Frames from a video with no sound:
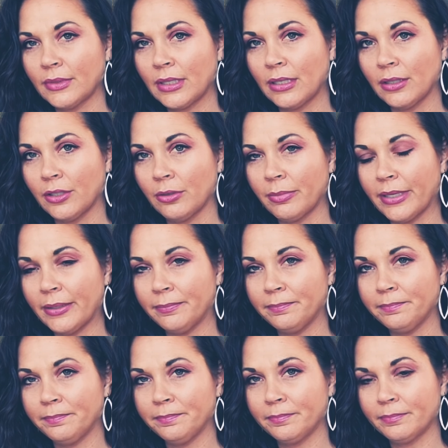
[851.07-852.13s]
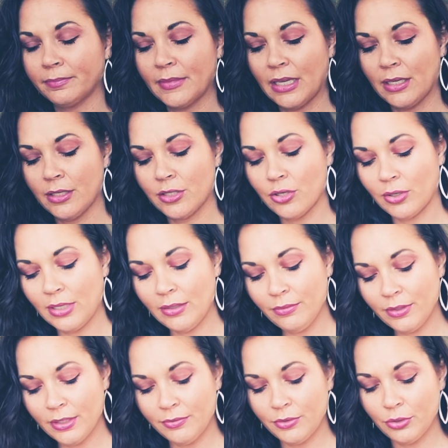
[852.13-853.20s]
a little bit. So
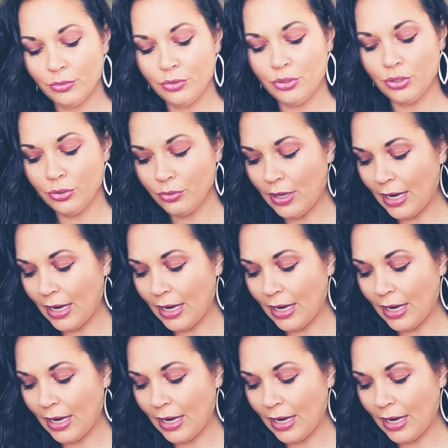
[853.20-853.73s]
even if you do